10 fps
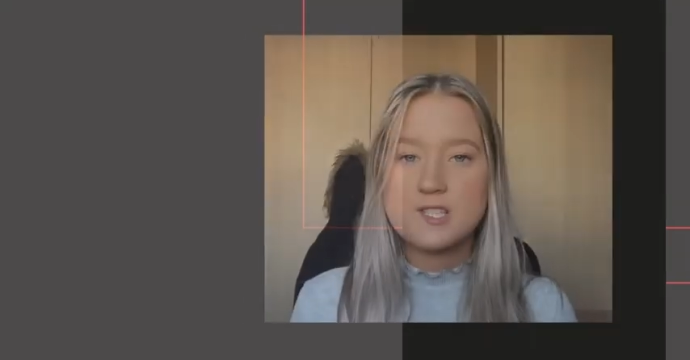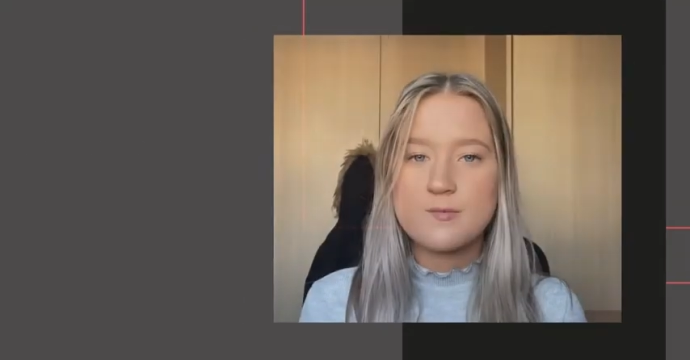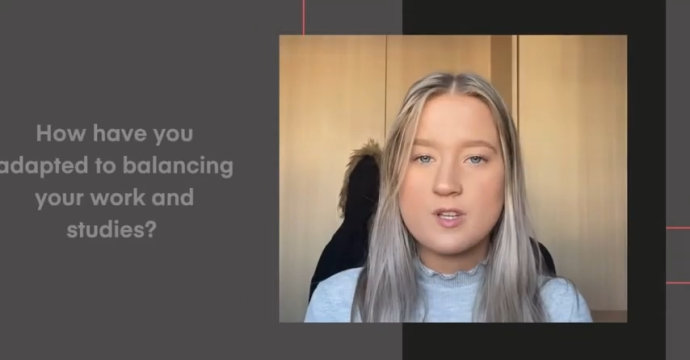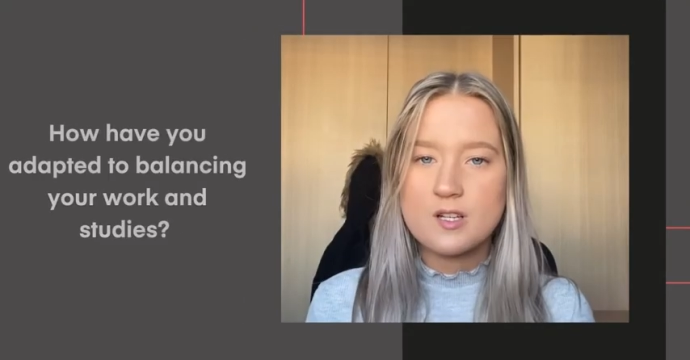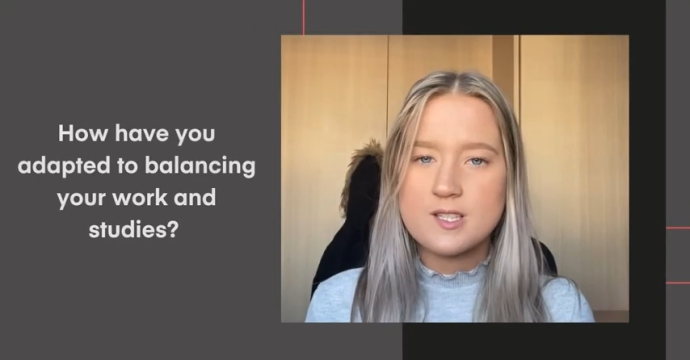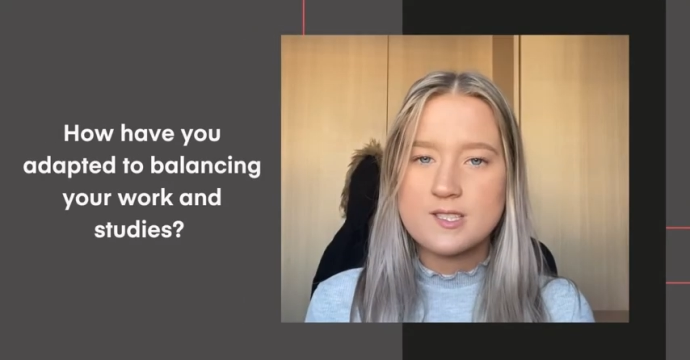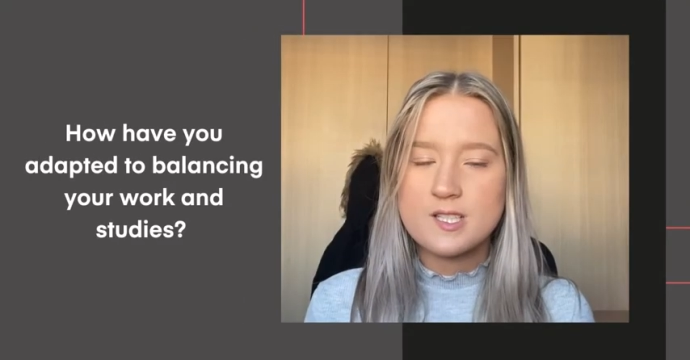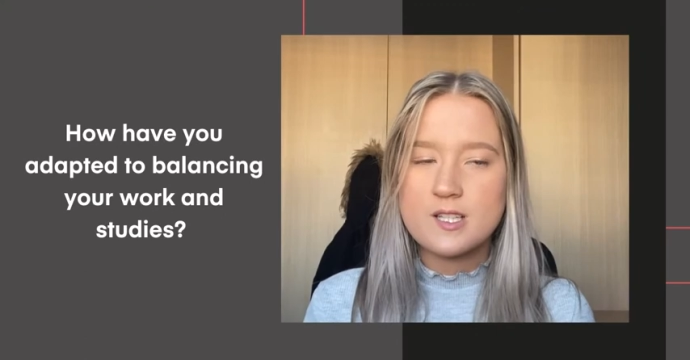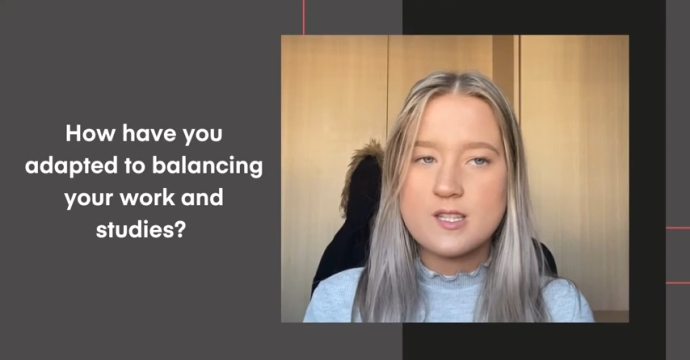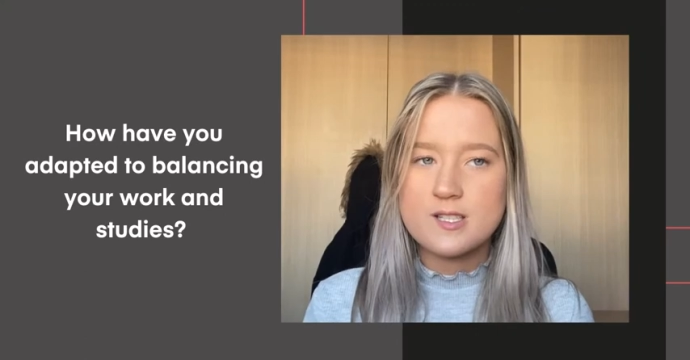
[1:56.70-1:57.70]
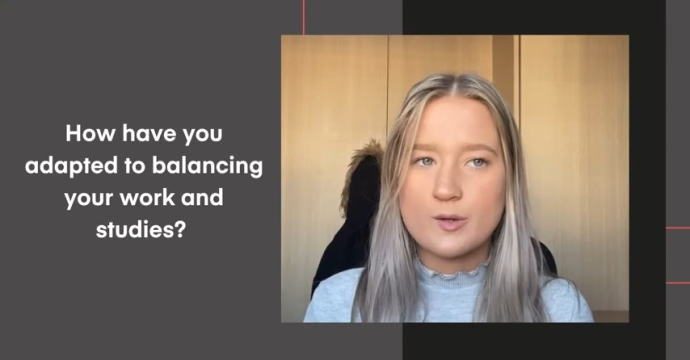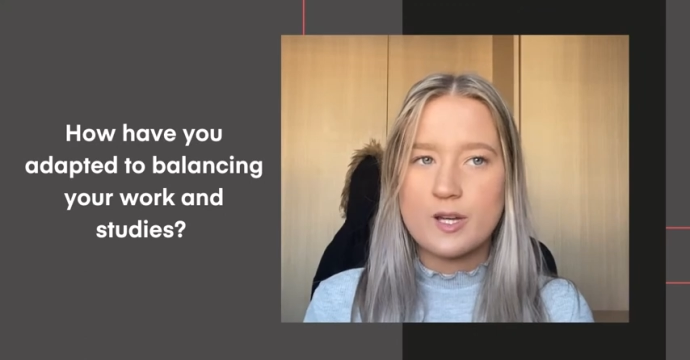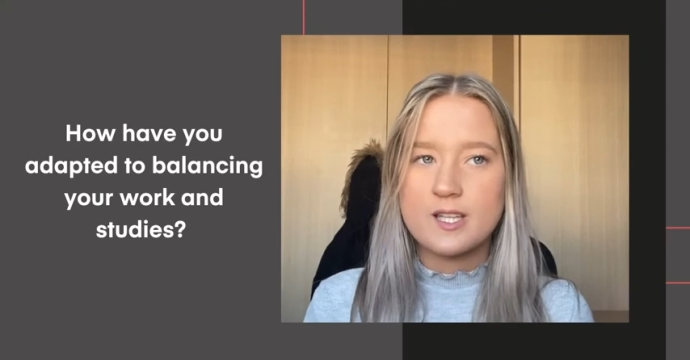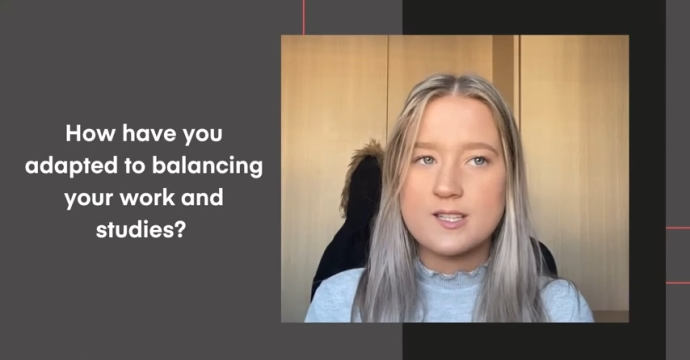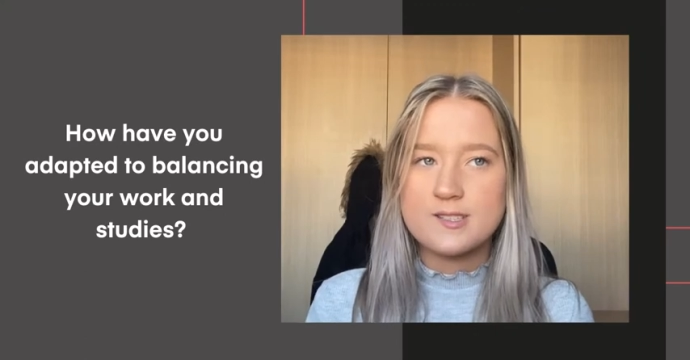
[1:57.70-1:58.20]
To be honest, I did this quite
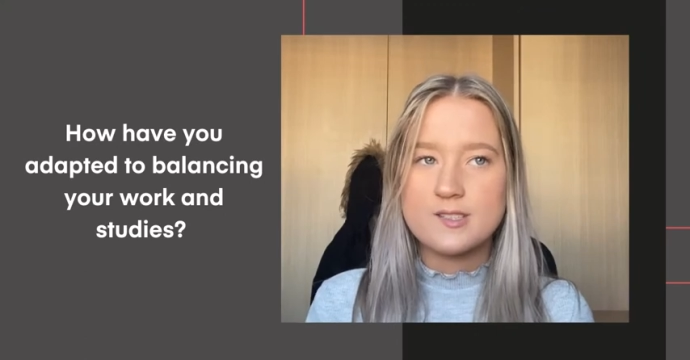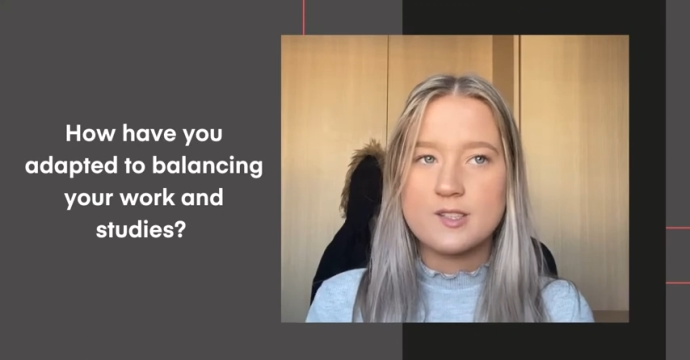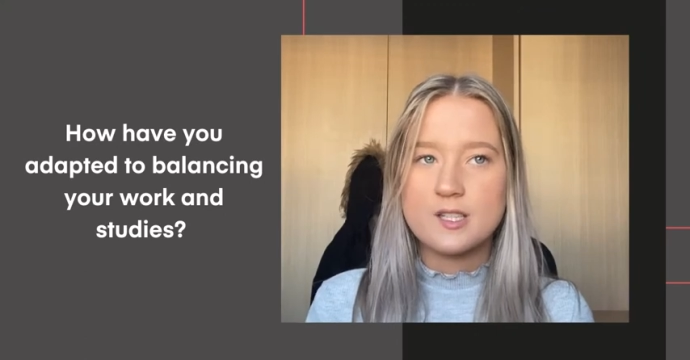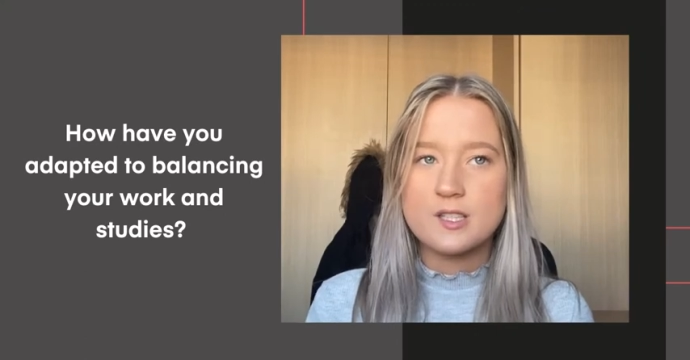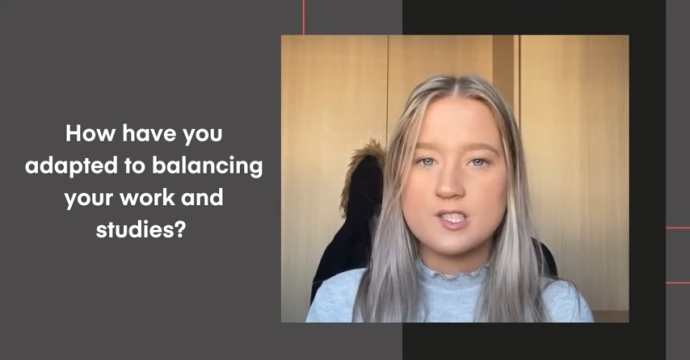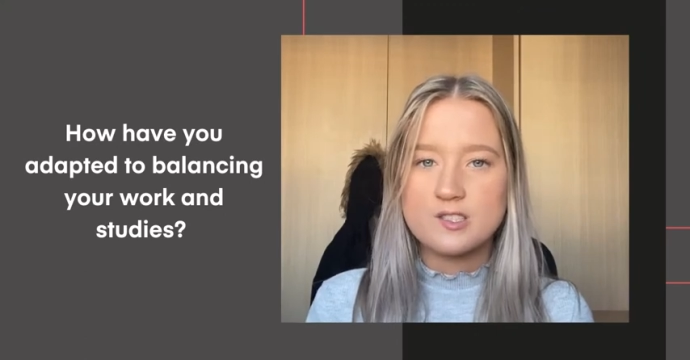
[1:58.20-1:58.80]
easily just